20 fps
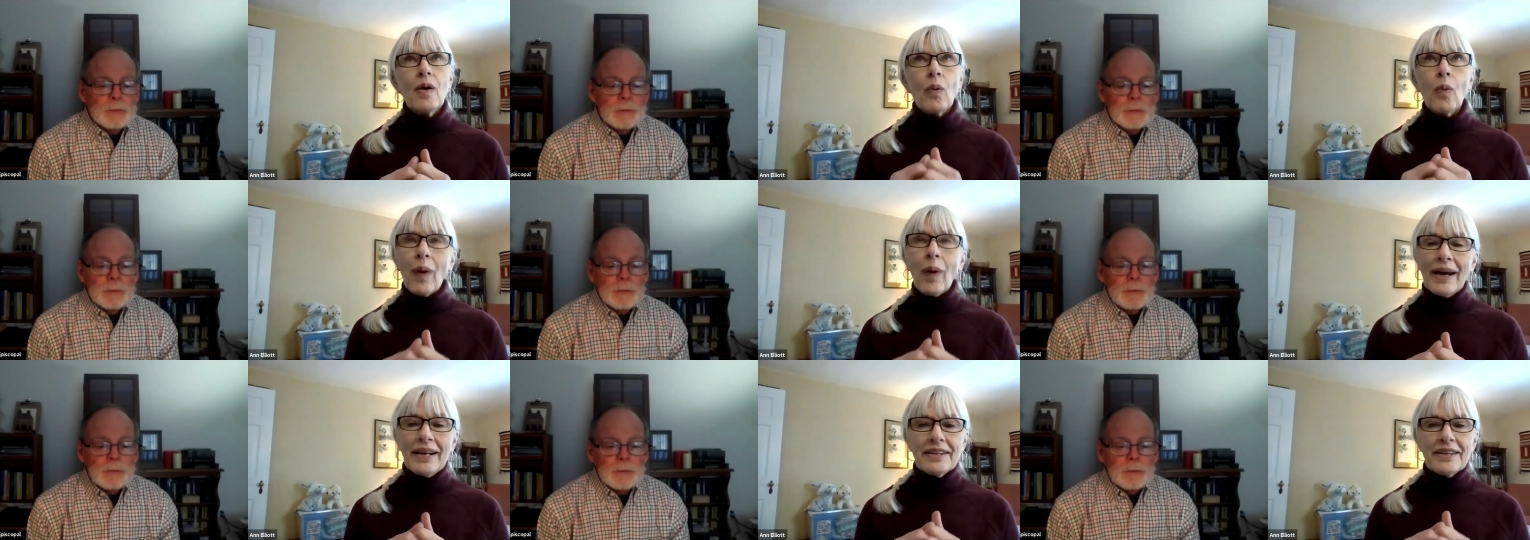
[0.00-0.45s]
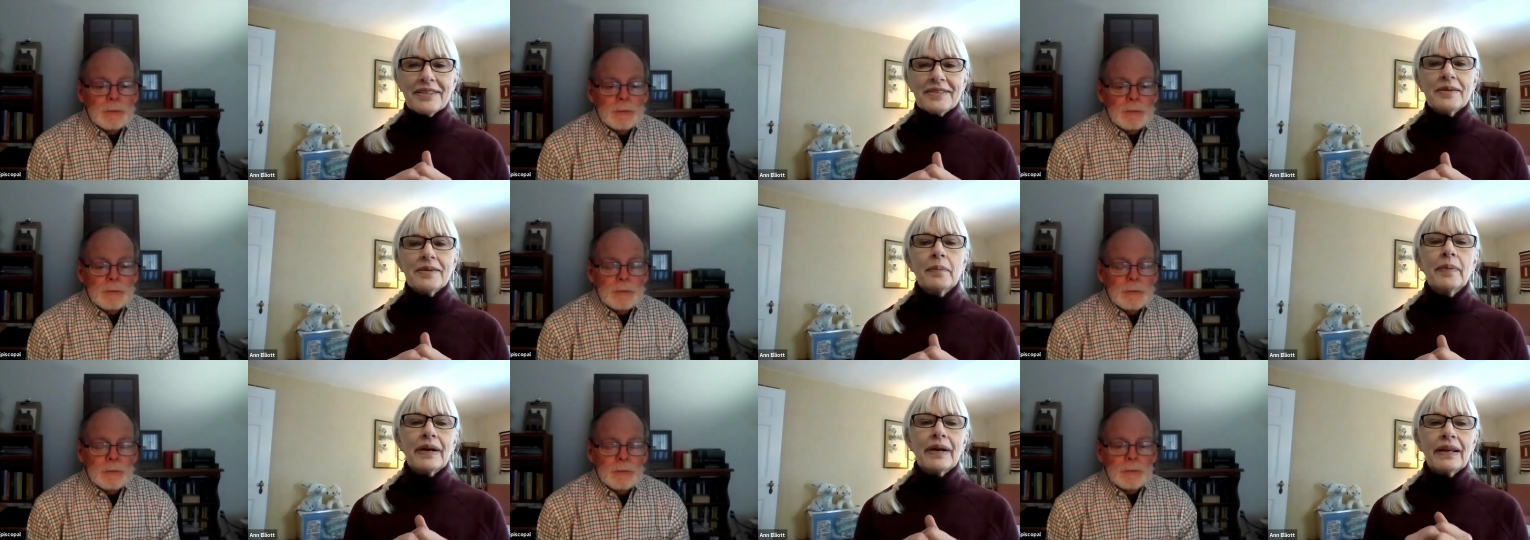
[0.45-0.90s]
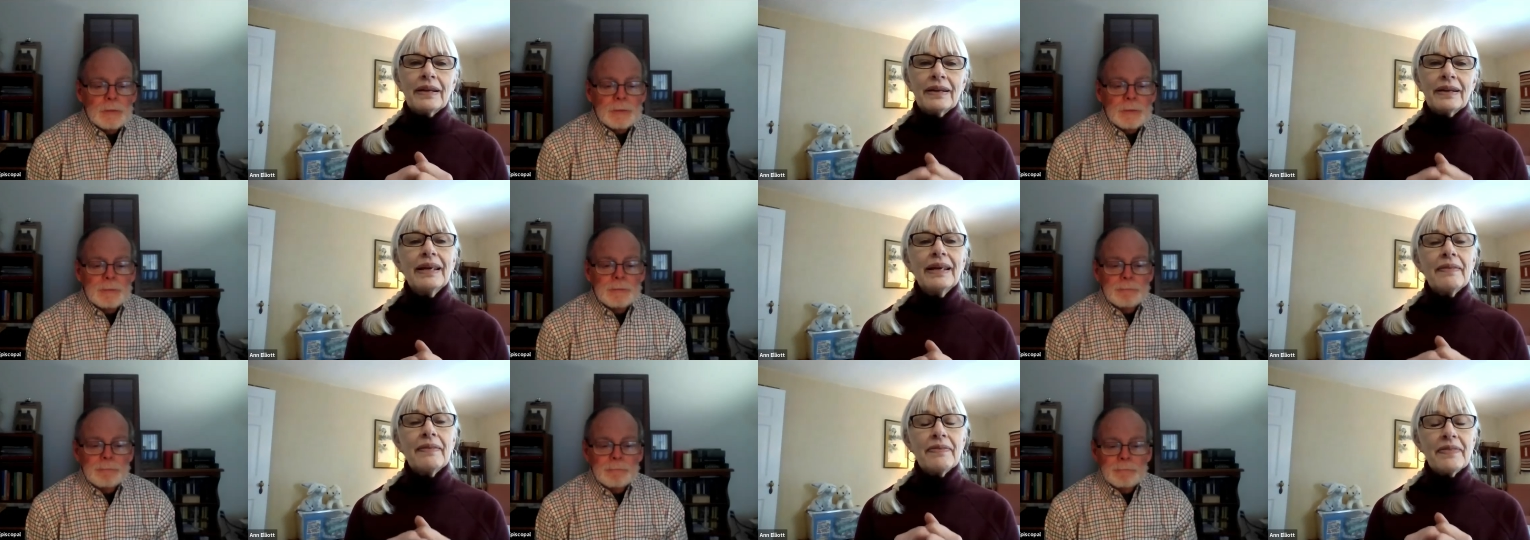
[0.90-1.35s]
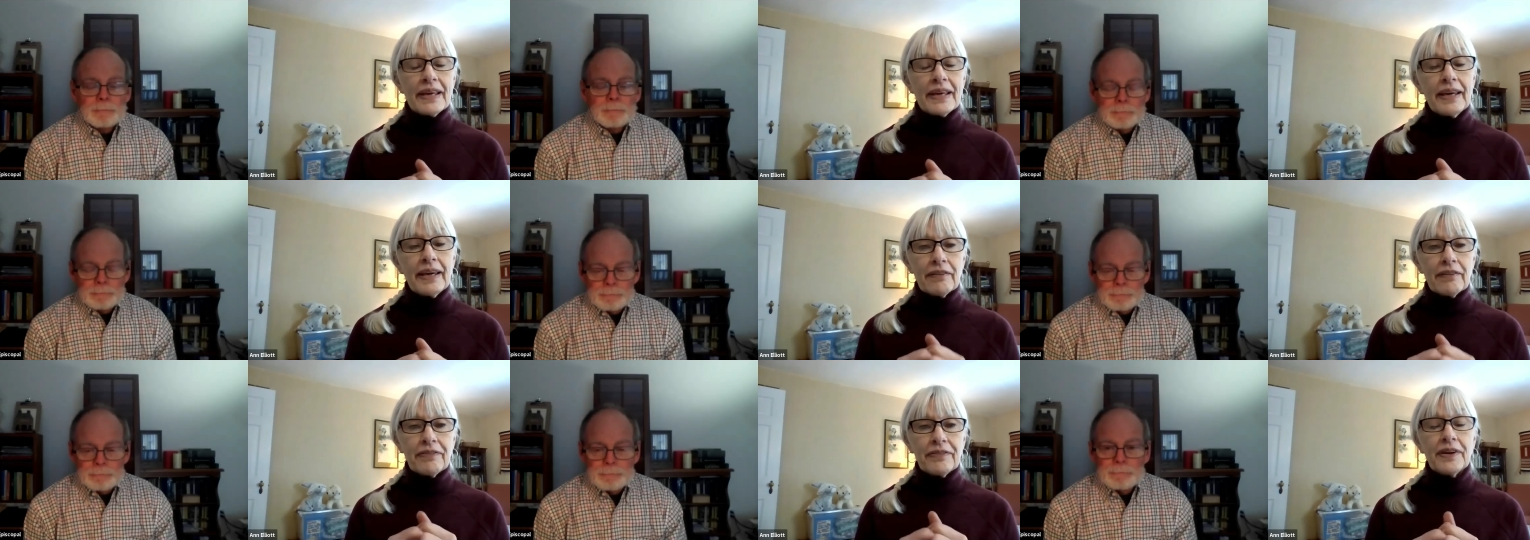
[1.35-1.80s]
Speaker 1: why does somebody need the
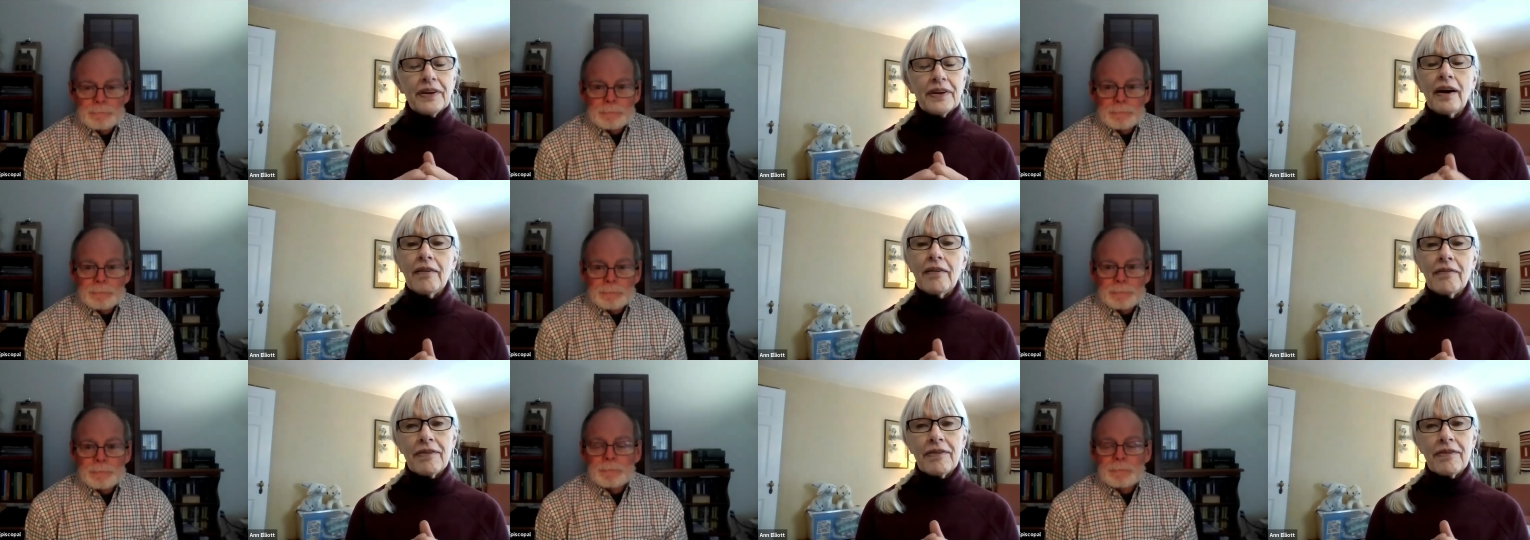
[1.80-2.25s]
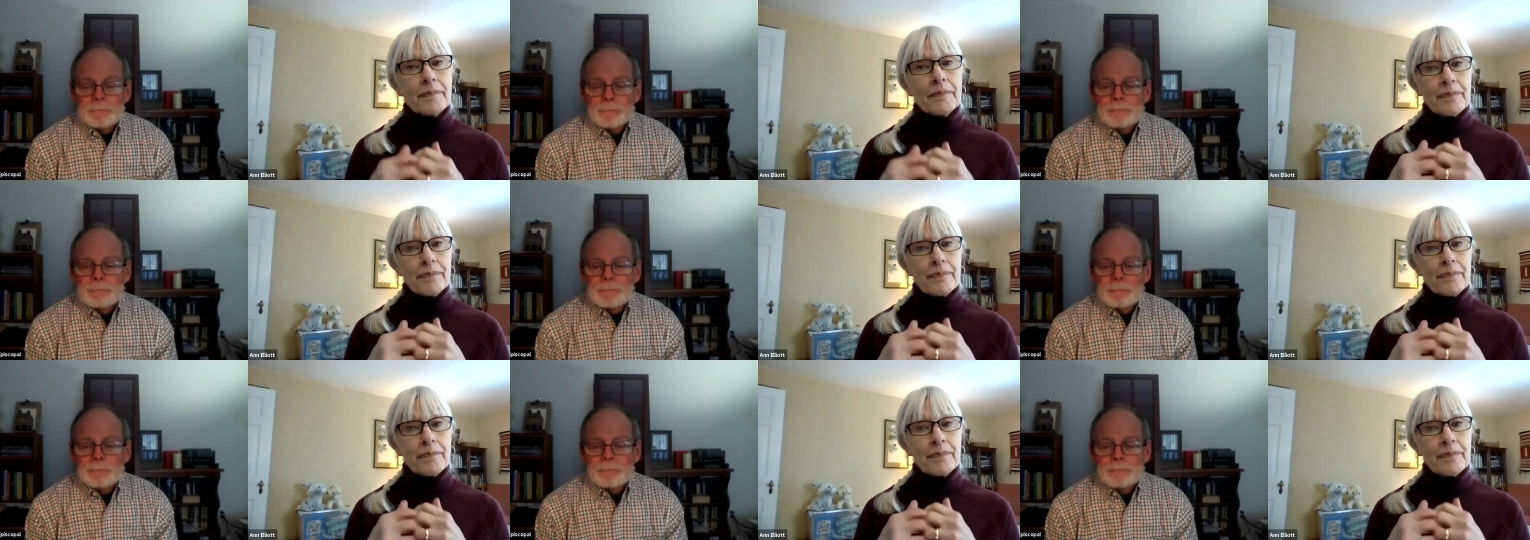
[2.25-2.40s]
gift of